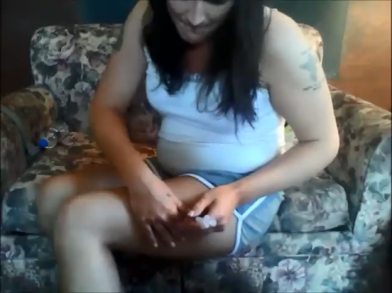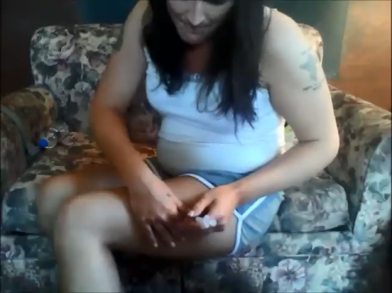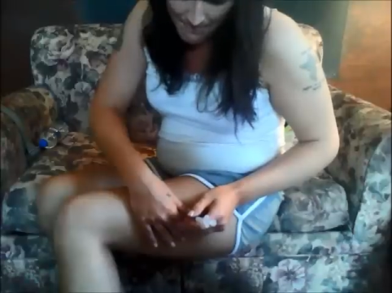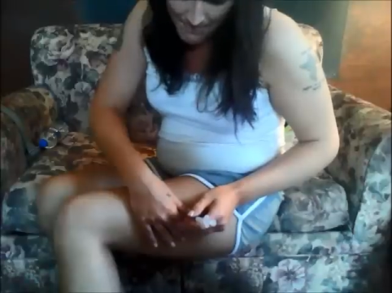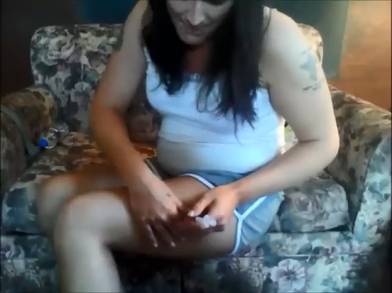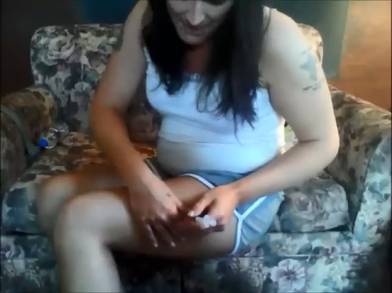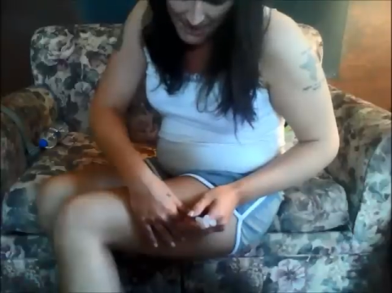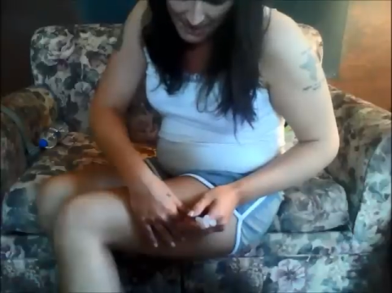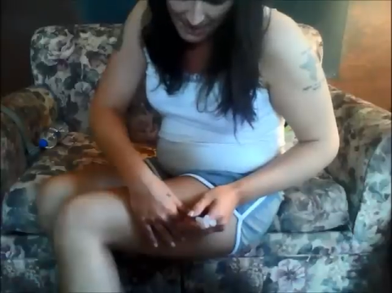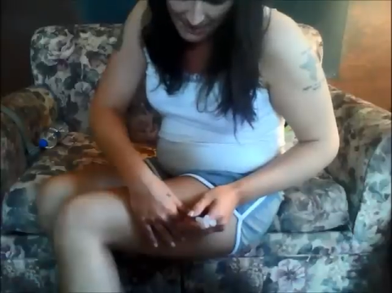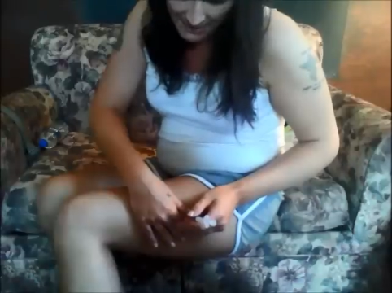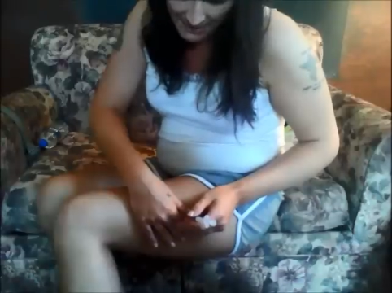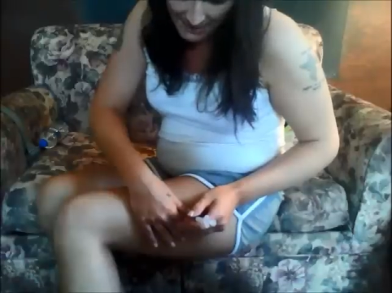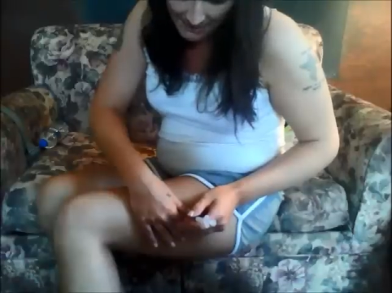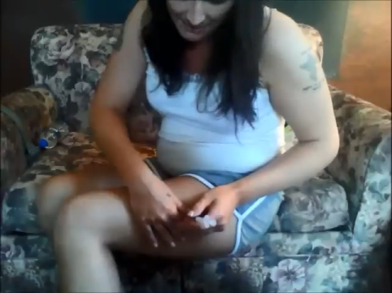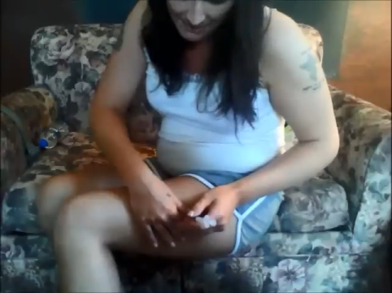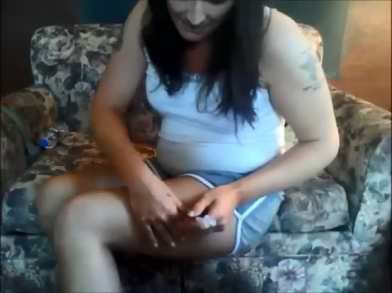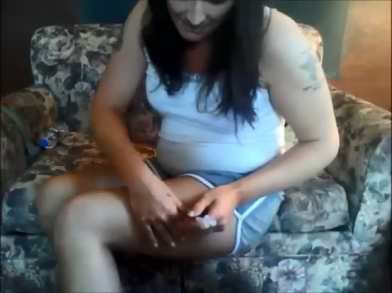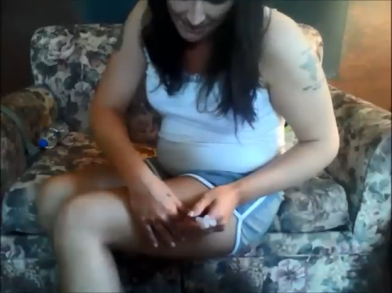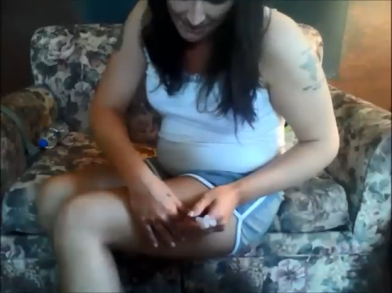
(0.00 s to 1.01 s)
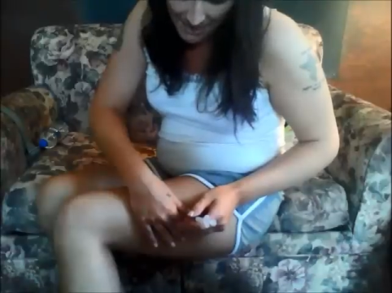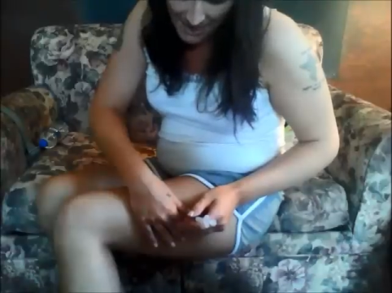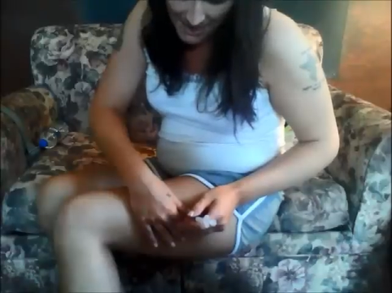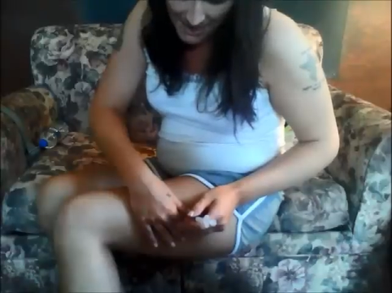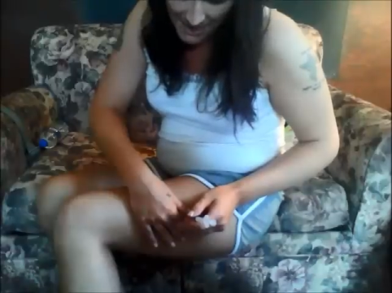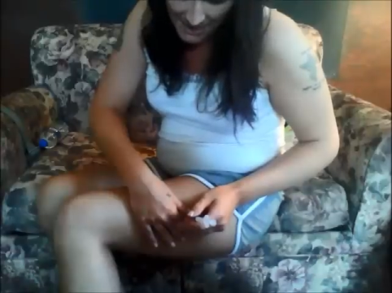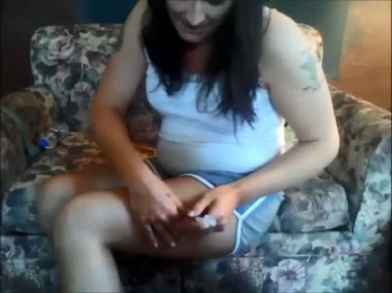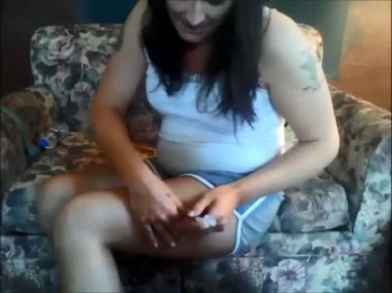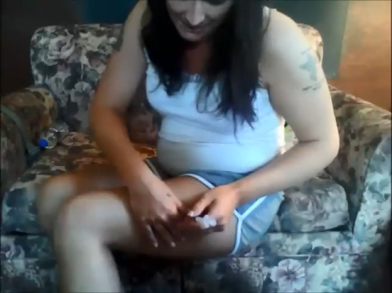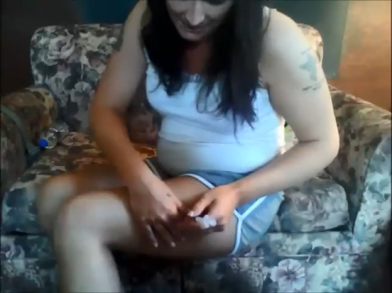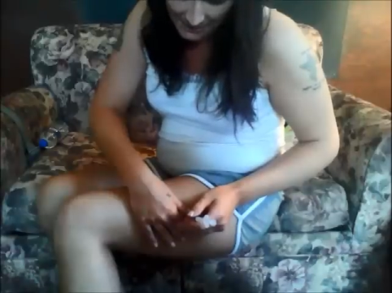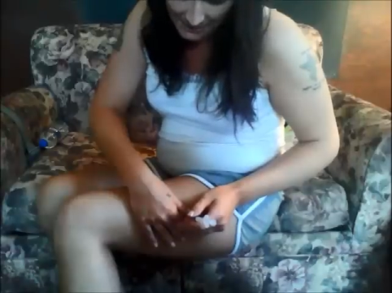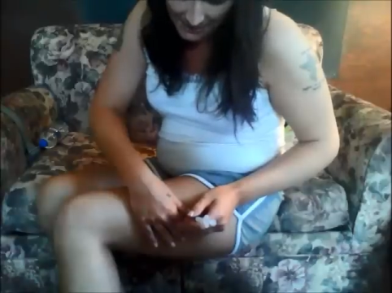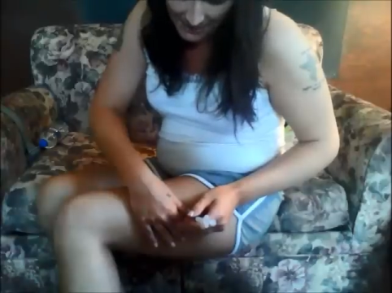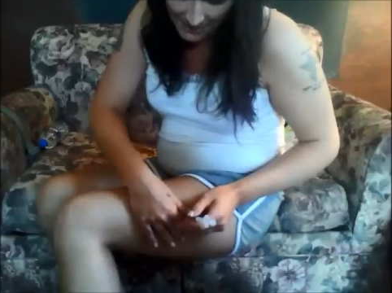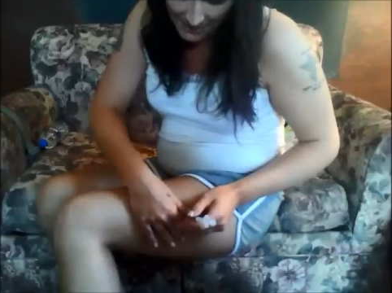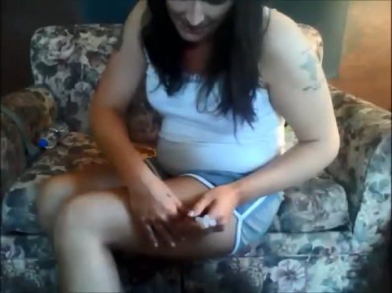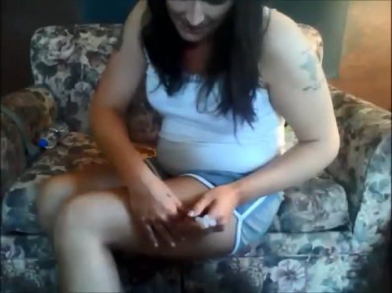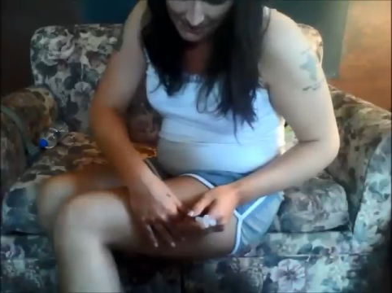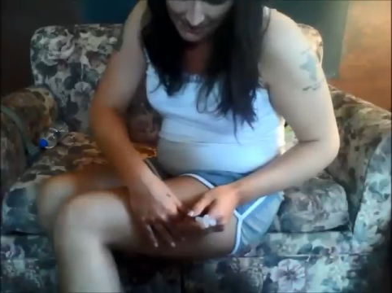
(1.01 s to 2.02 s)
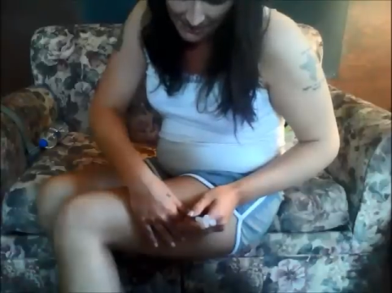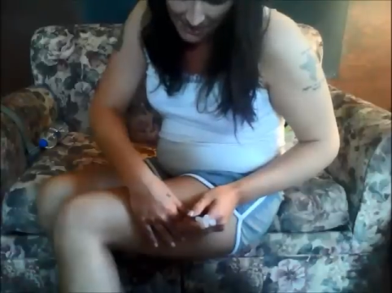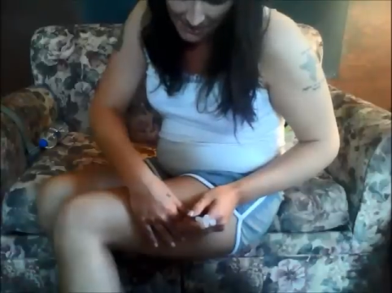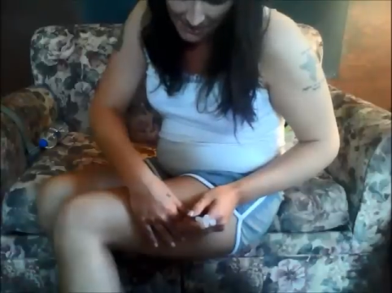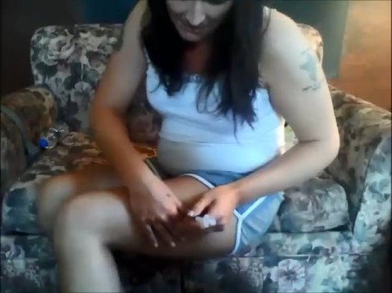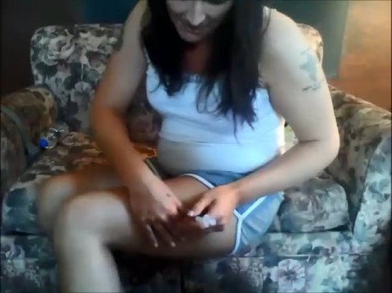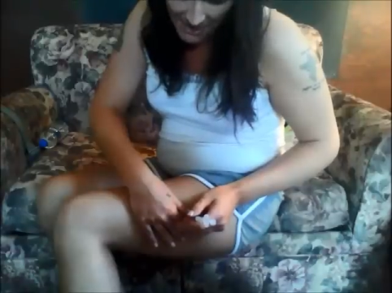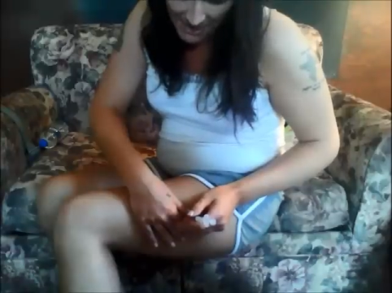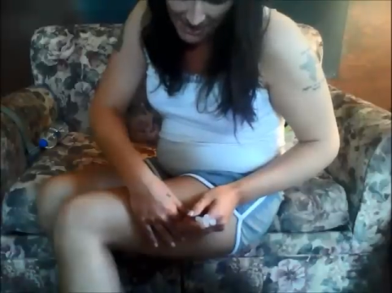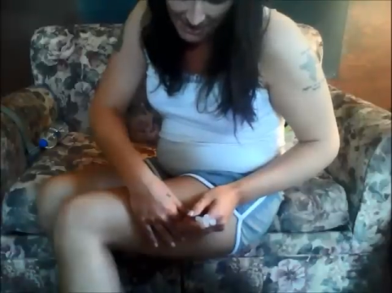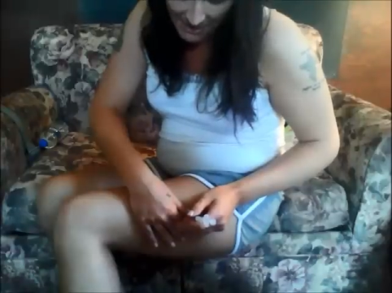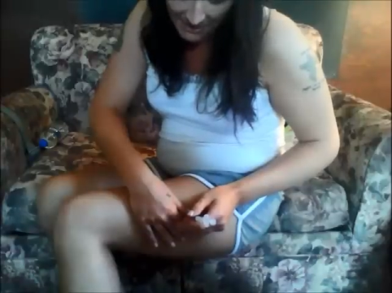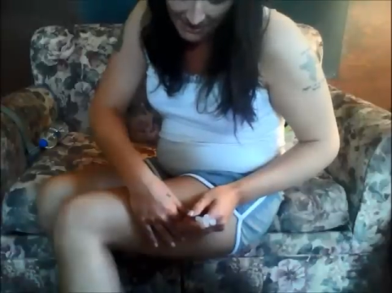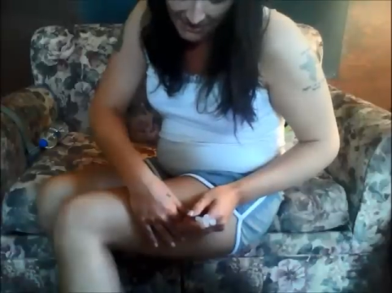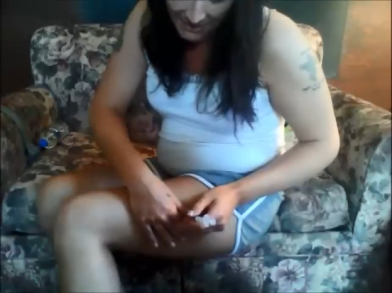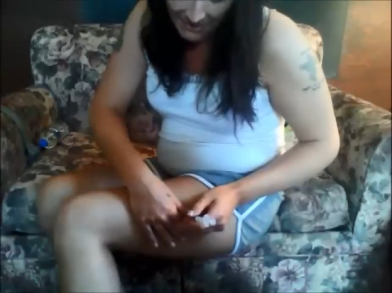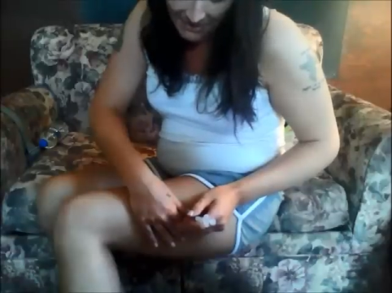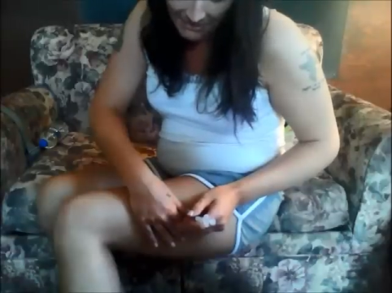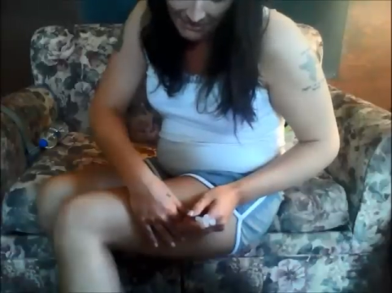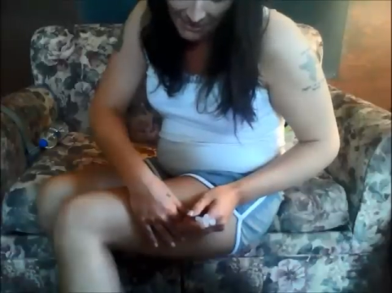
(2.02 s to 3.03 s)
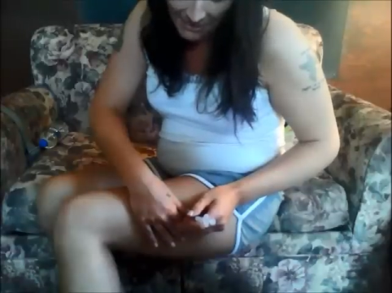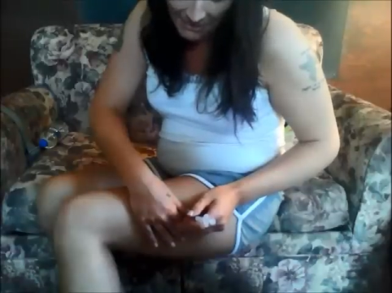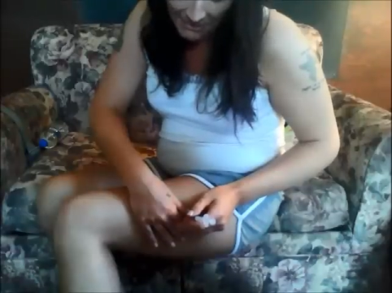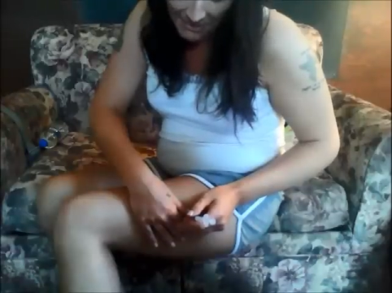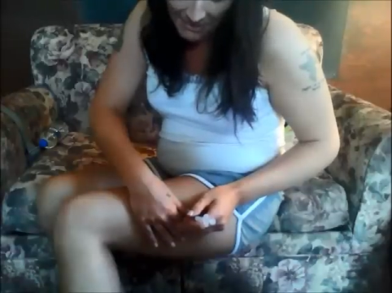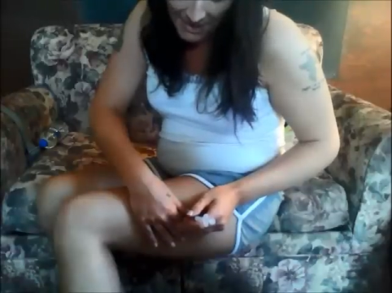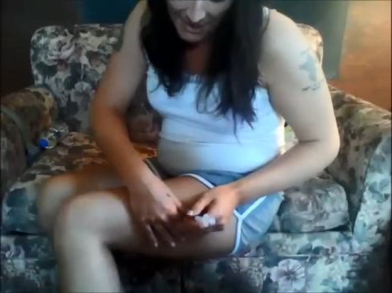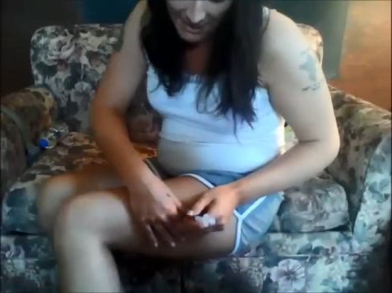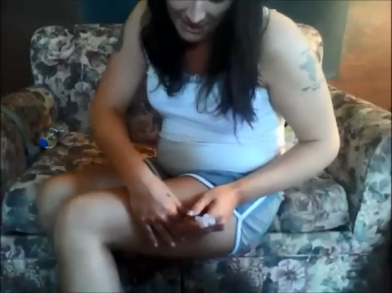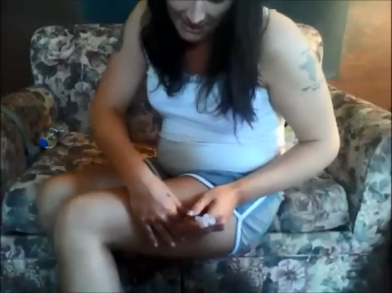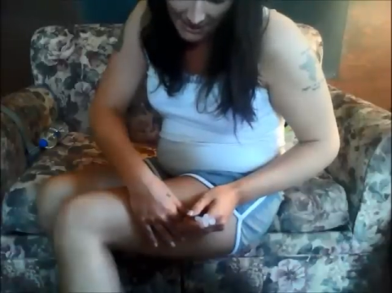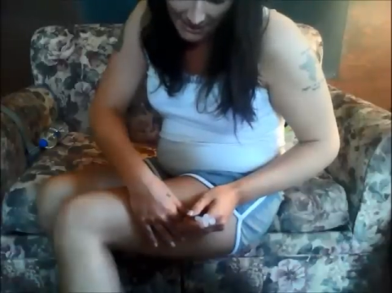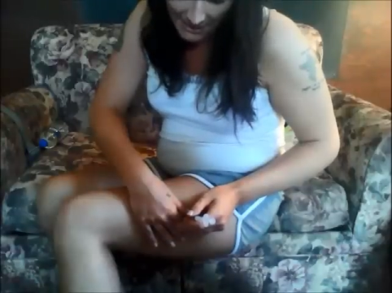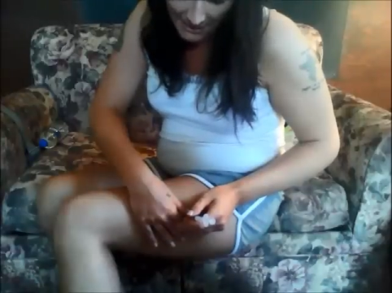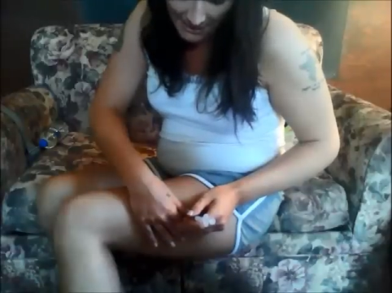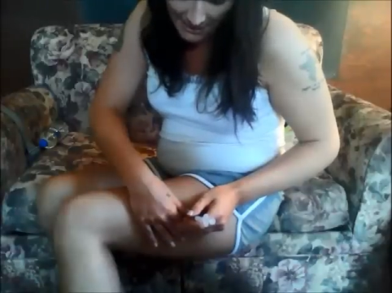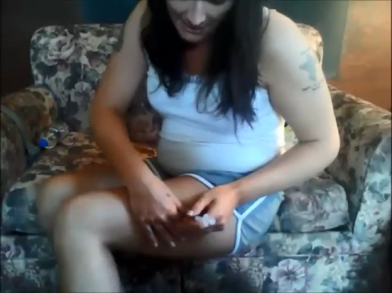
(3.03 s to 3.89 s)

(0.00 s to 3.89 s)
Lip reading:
Nobody's mouth can be seen.